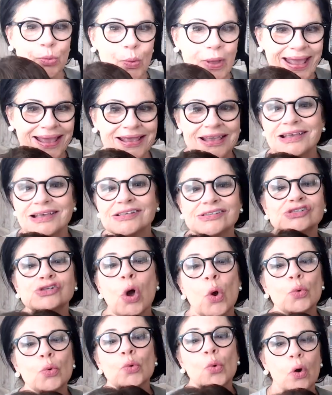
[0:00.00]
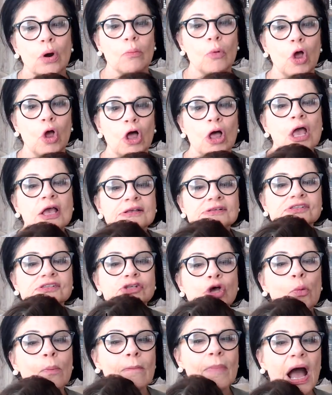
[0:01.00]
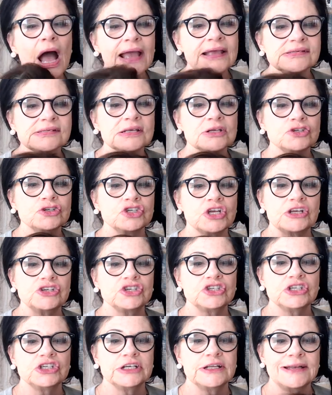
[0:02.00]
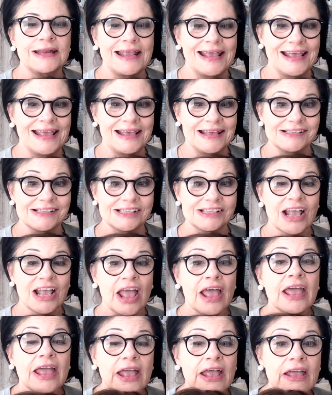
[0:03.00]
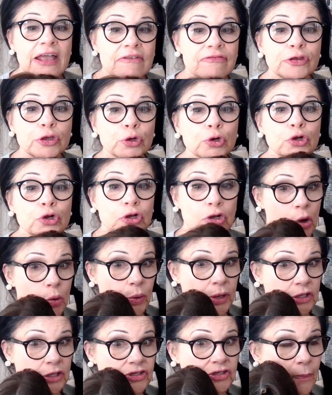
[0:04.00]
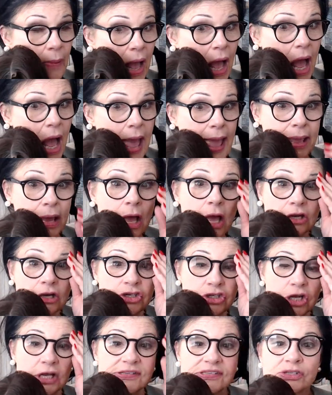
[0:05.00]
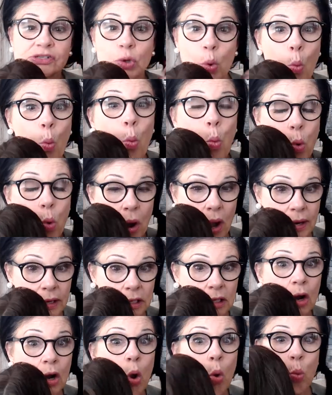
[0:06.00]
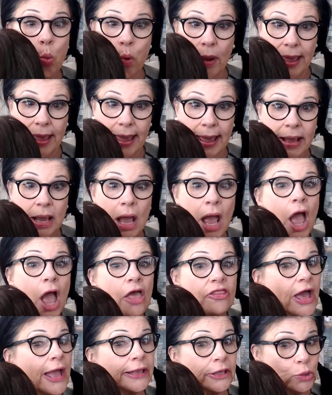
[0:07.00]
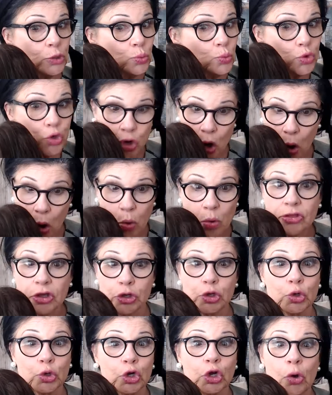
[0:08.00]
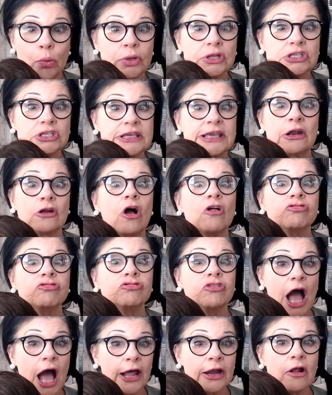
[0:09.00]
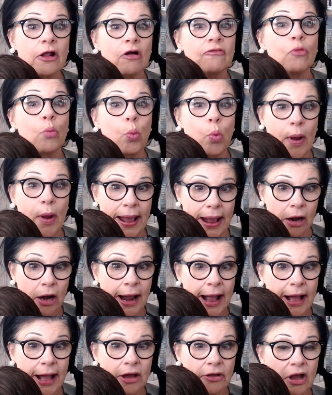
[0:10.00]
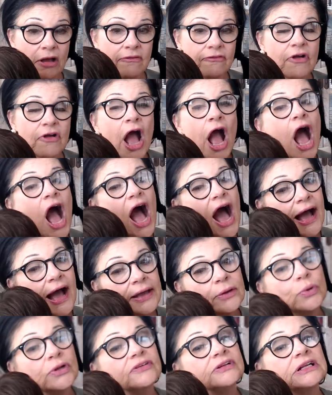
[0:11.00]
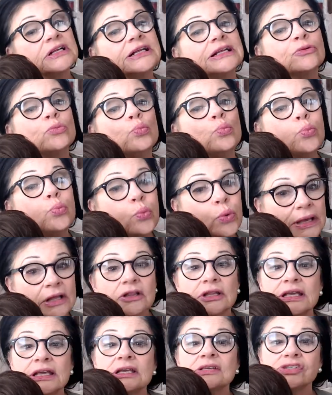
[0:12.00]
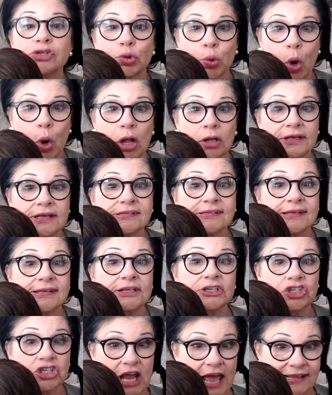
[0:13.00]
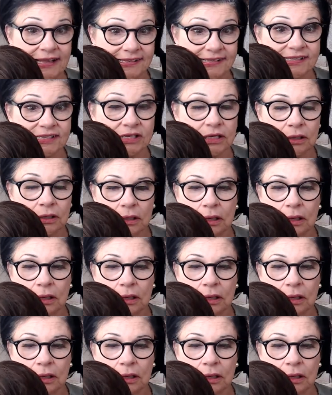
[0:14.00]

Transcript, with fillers: wig is so normal. So my suggestion is if you're going to buy just one wig that you know that you're going to get a lot of wear out of, I would really strongly suggest